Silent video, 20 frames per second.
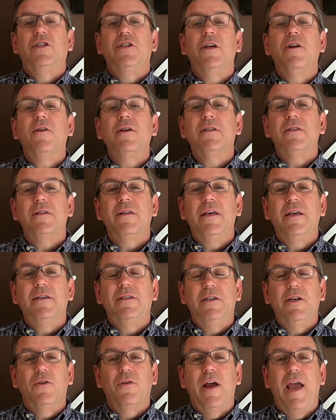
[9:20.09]
generously
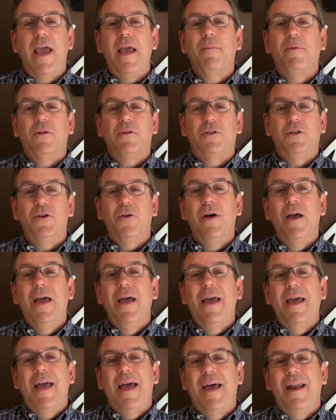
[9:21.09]
as you're able to.
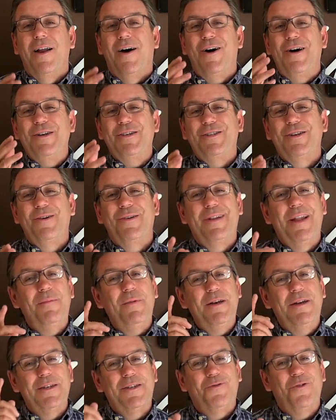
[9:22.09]
And also, let
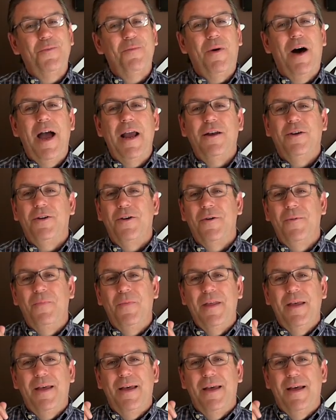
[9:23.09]
me just remind you
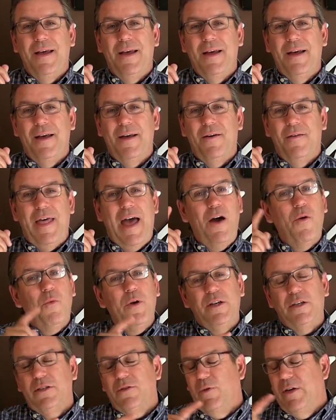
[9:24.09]
that
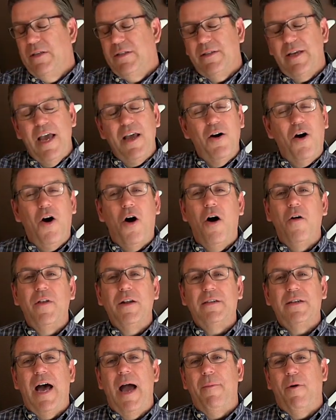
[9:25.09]
we say all
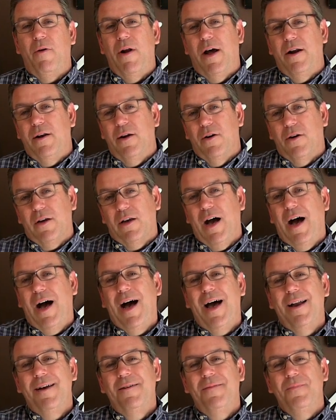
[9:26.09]
the time around here,
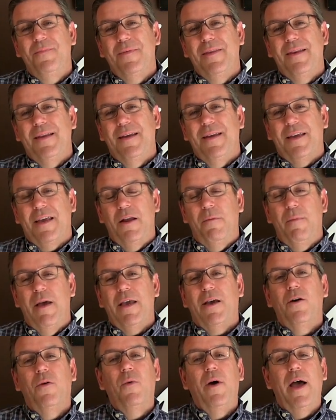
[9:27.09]
God can
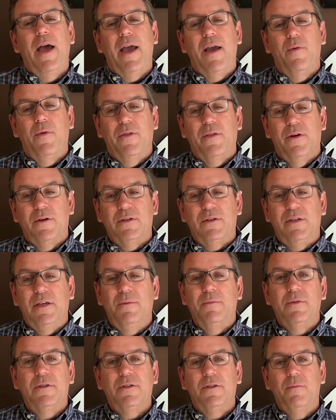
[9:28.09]
make a way when there
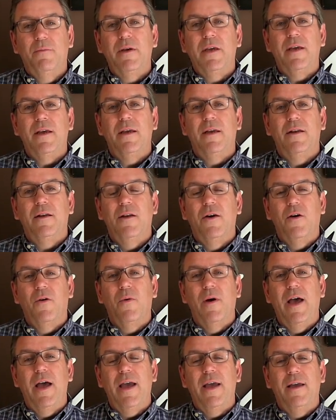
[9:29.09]
seems to be no
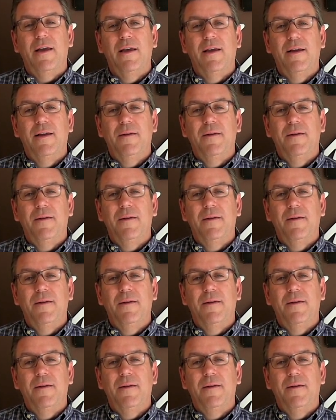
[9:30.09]
way.